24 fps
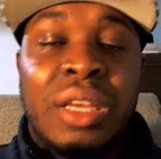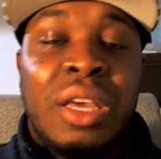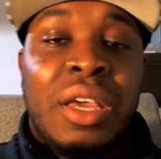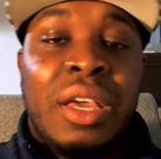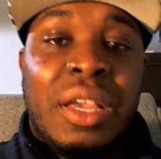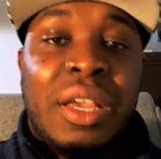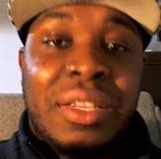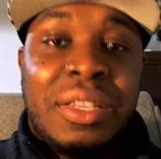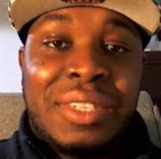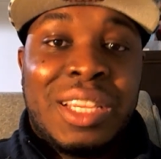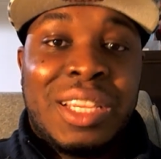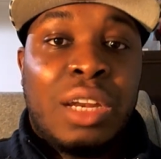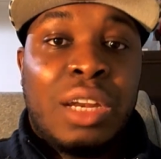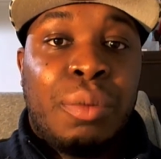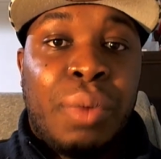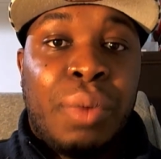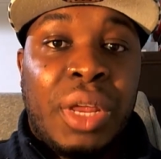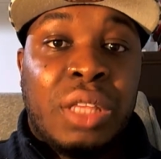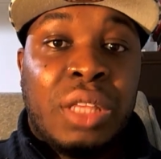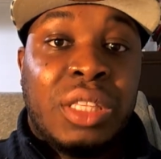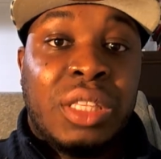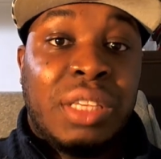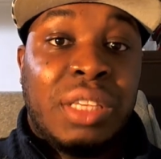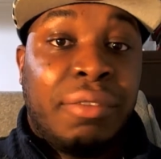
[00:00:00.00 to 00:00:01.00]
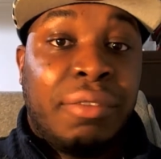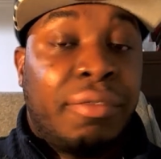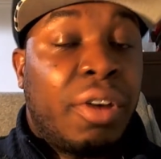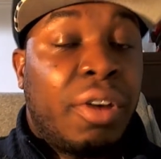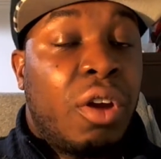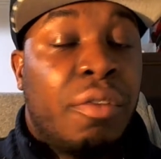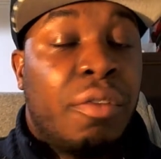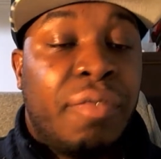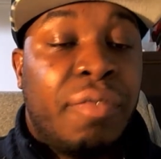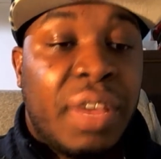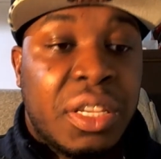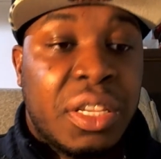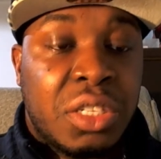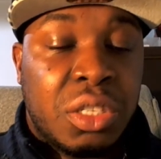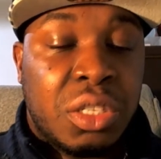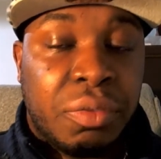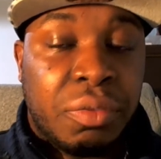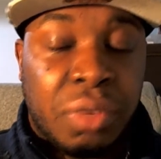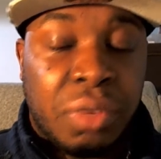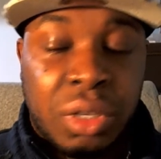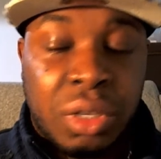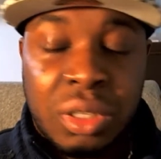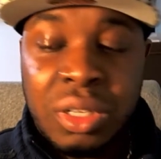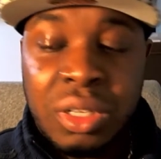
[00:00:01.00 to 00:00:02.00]
is celebrating the Fire
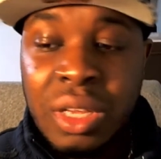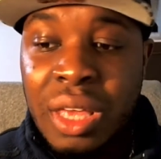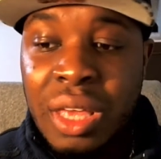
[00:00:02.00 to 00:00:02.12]
Festival.